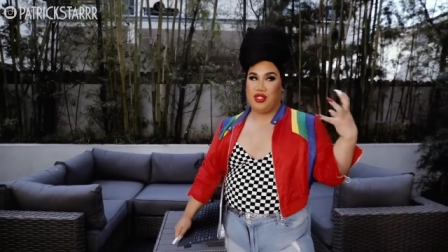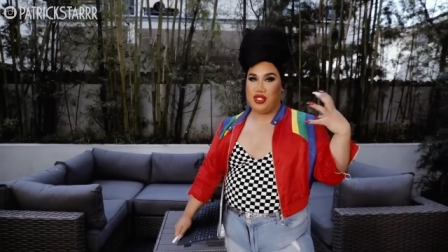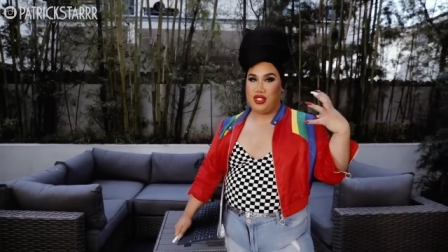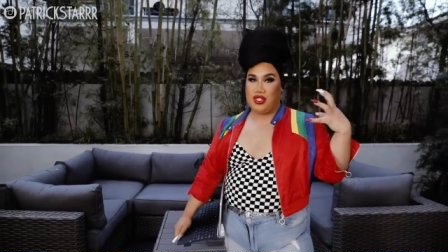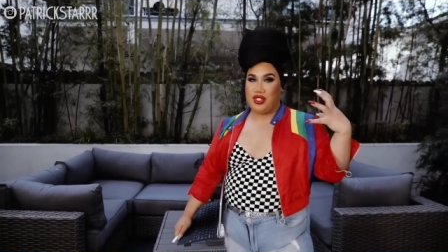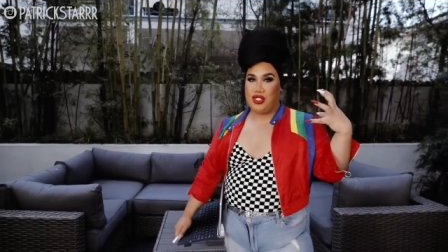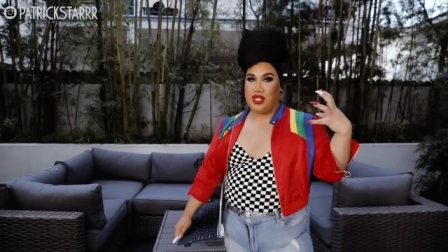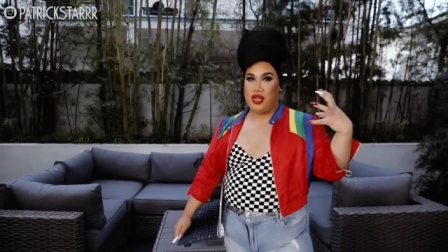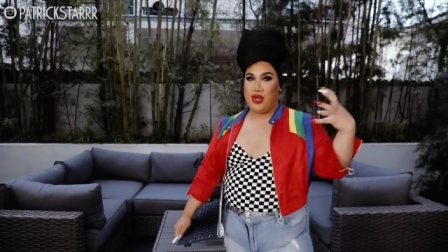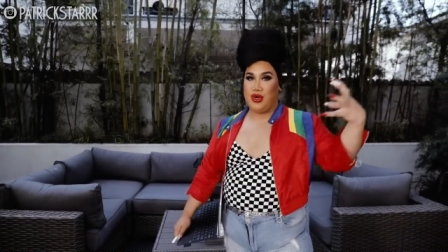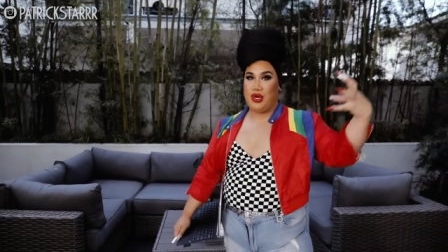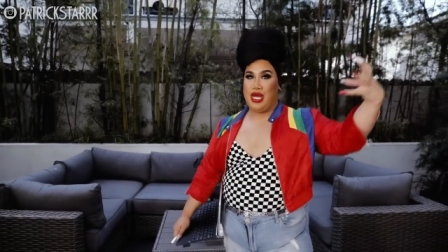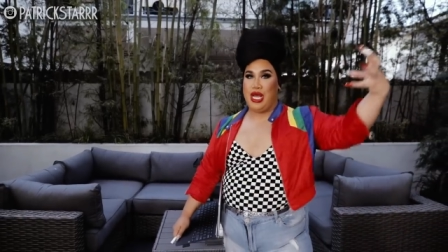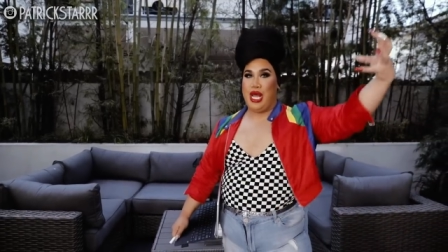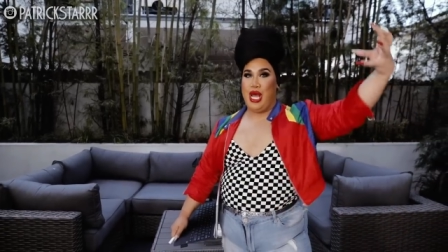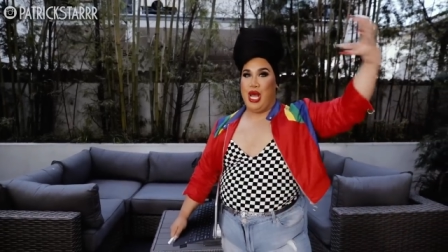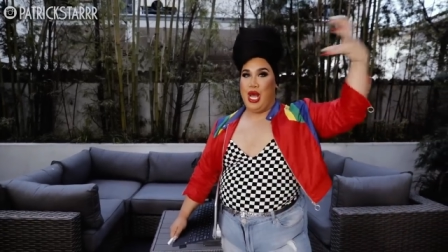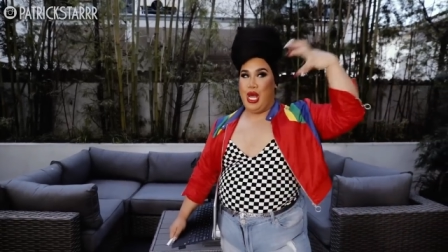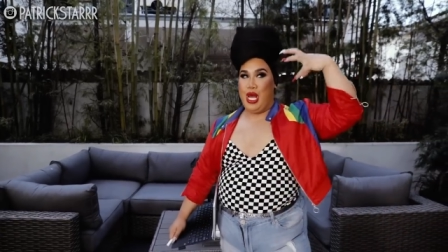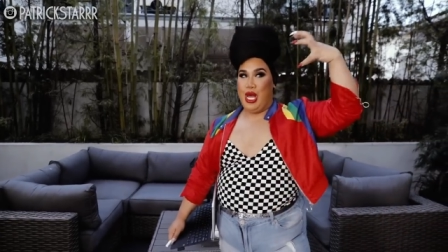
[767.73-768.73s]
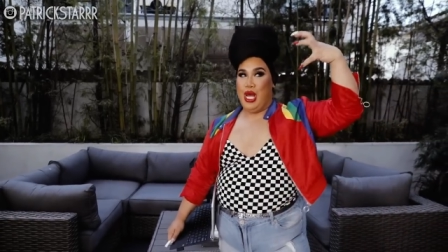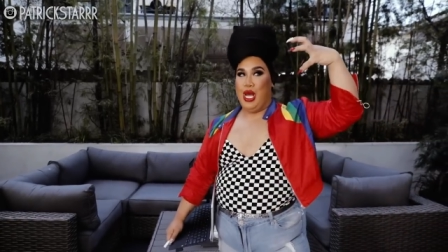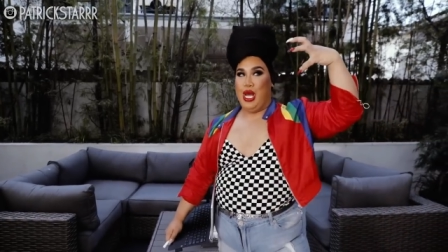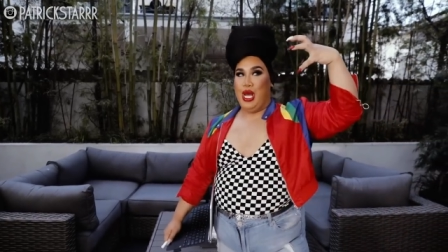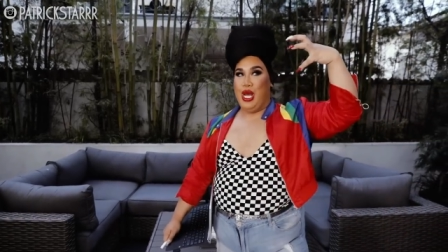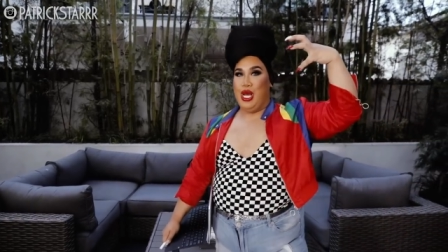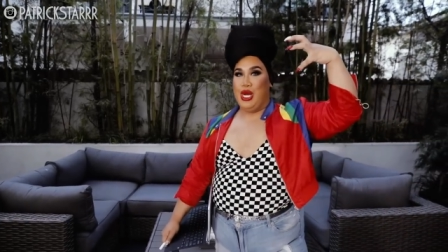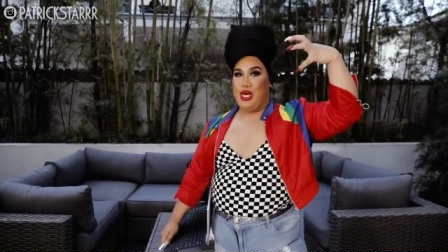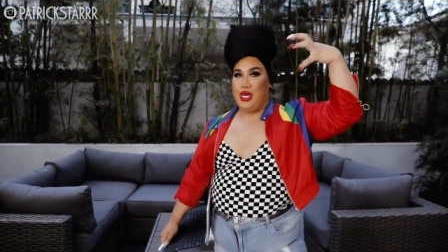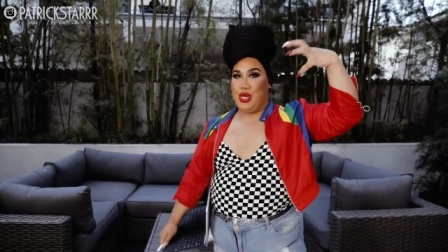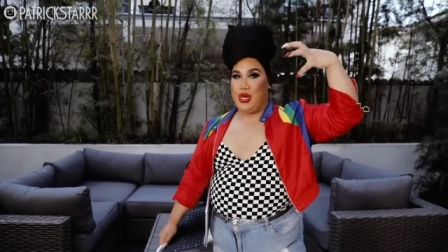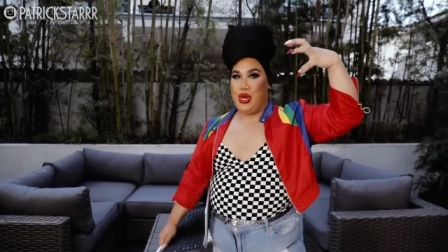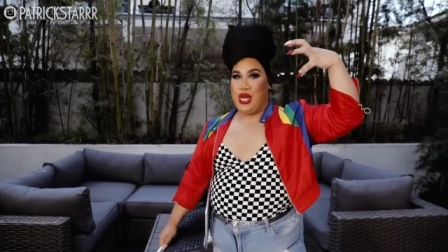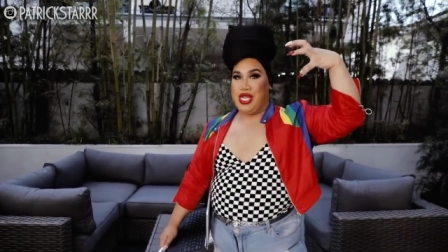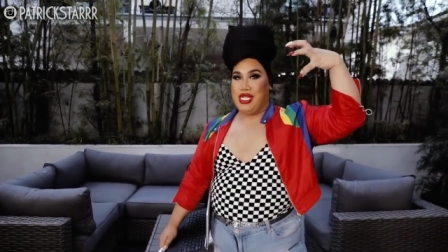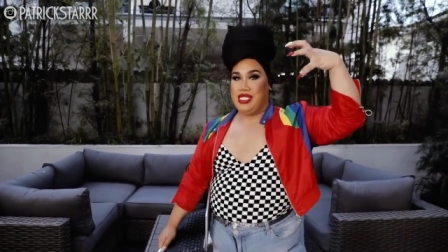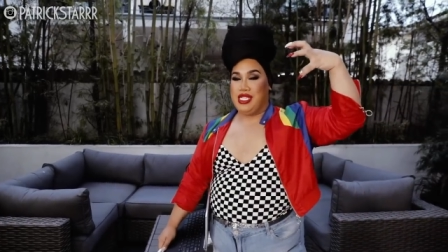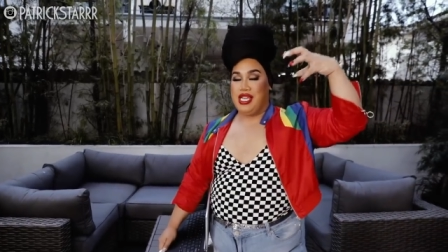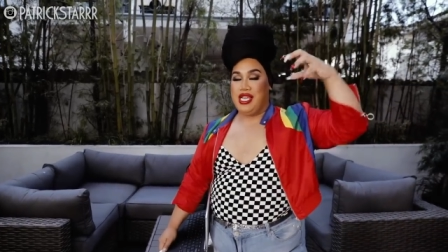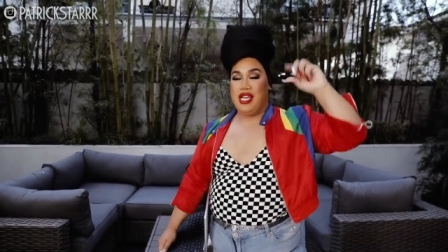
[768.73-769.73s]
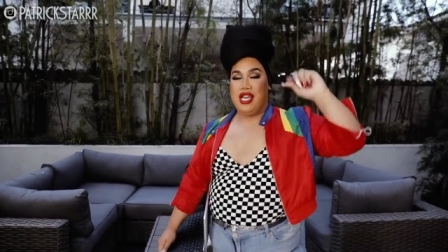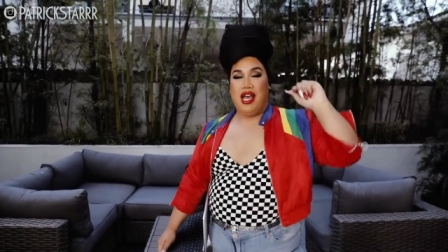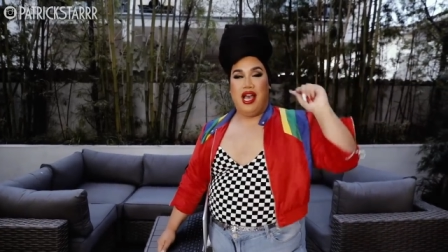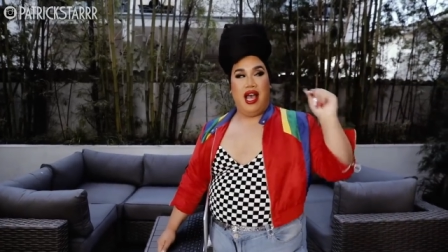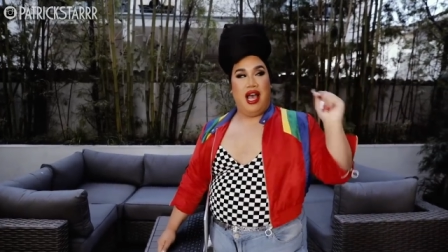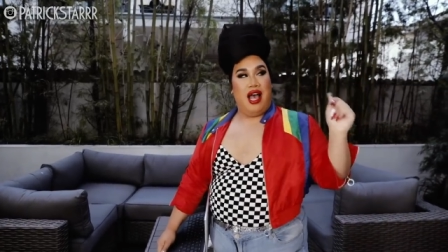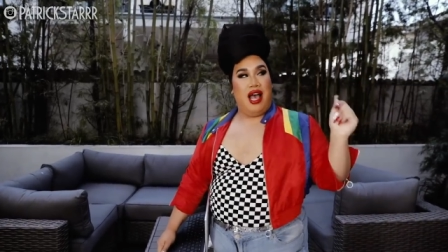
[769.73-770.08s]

is just so crazy.